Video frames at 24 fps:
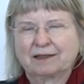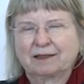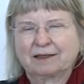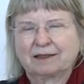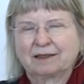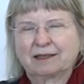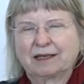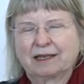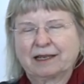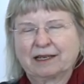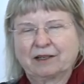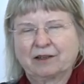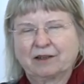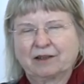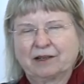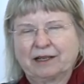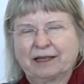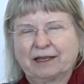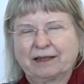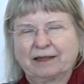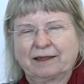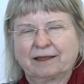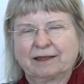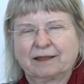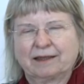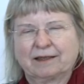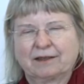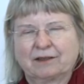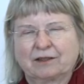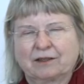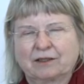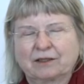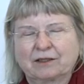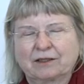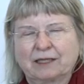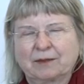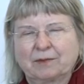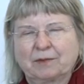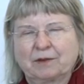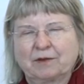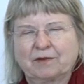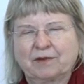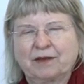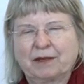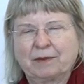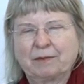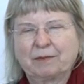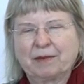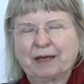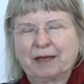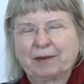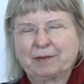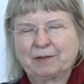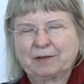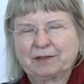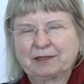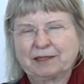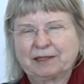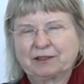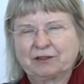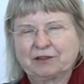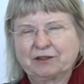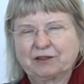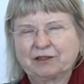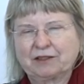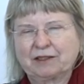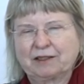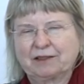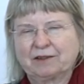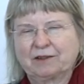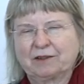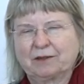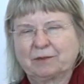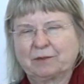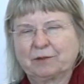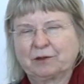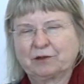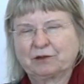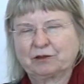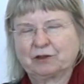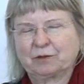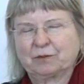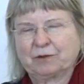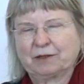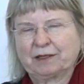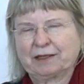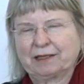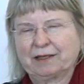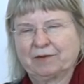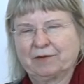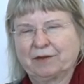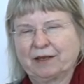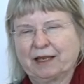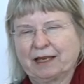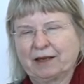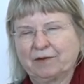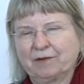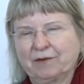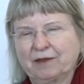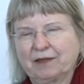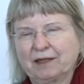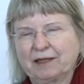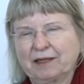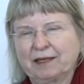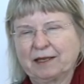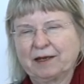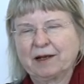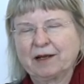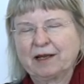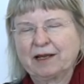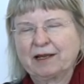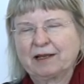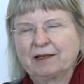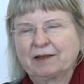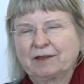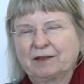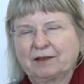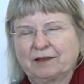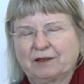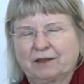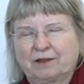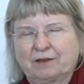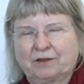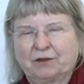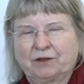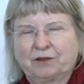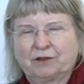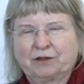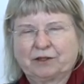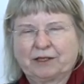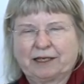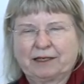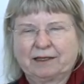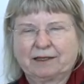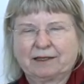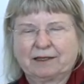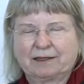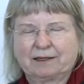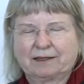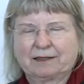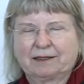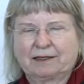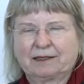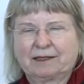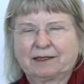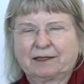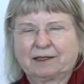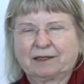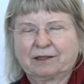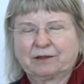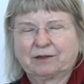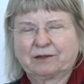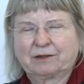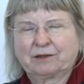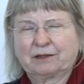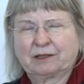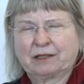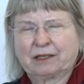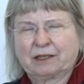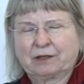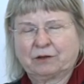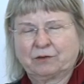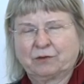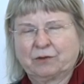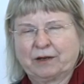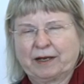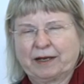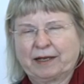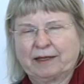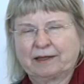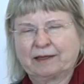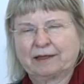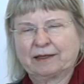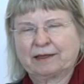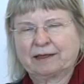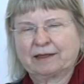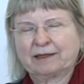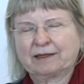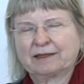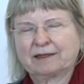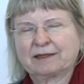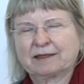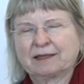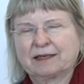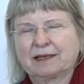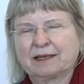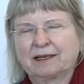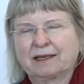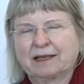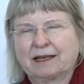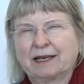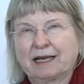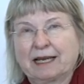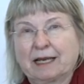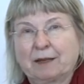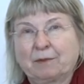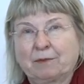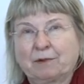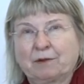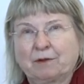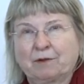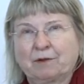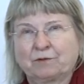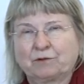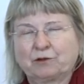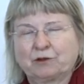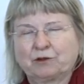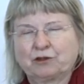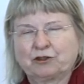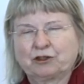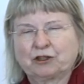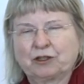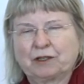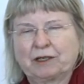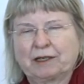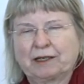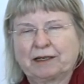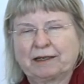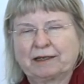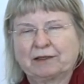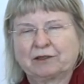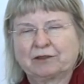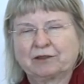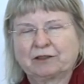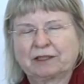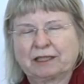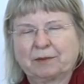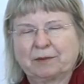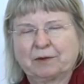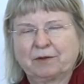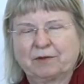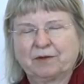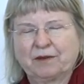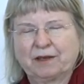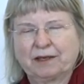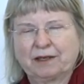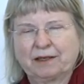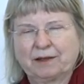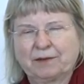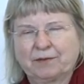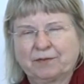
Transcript: calculated RCBV maps. Here you see the postoperative cavity. The red and white is hyperfusion, high RCBV,